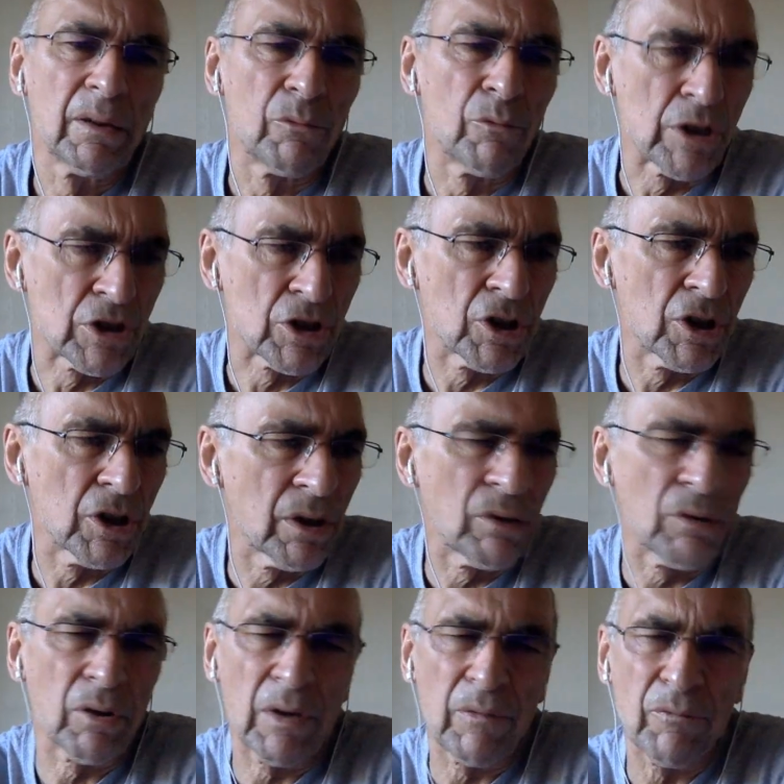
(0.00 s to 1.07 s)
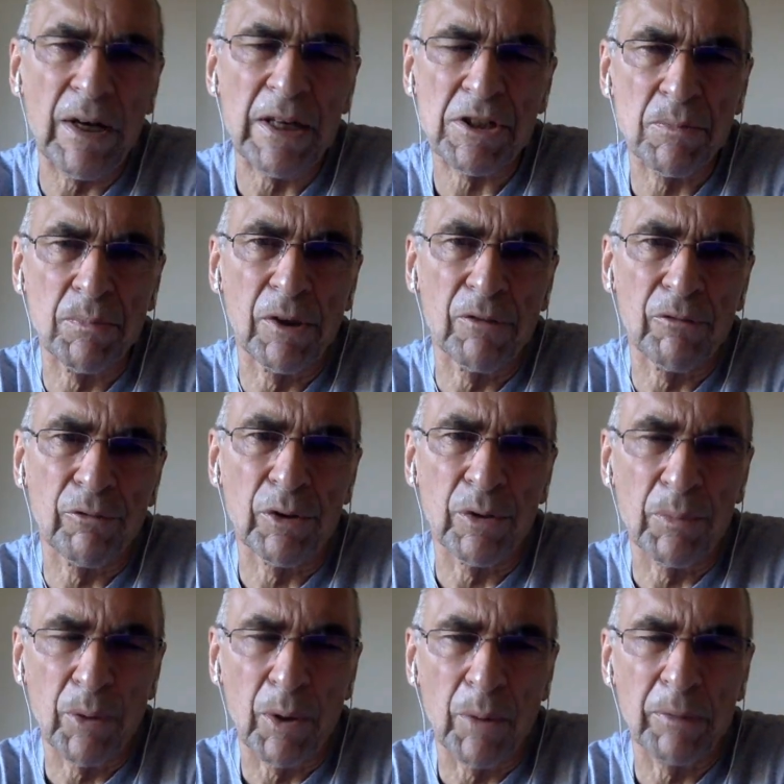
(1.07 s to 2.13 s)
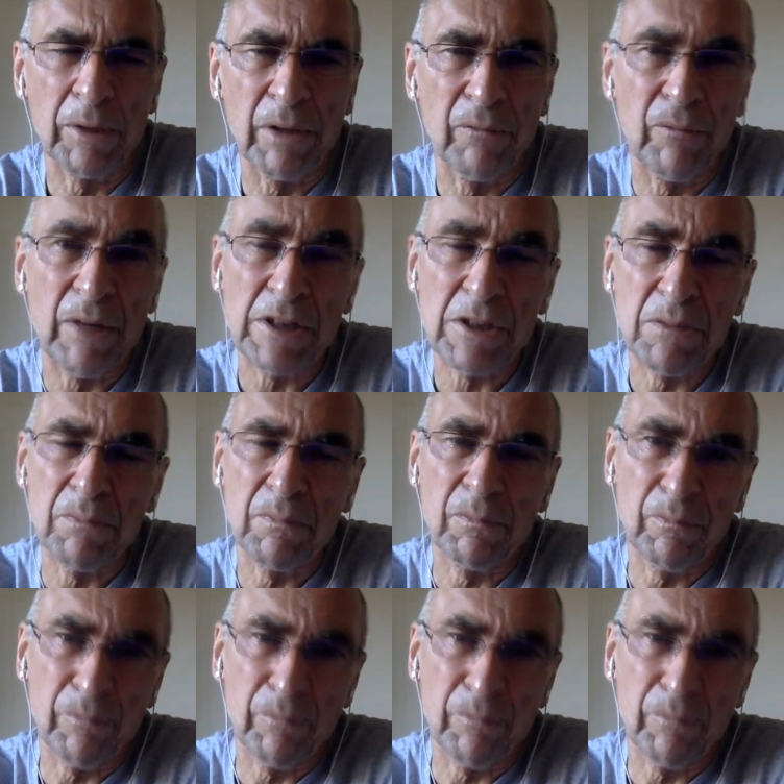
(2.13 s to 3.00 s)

return on investment for the property investor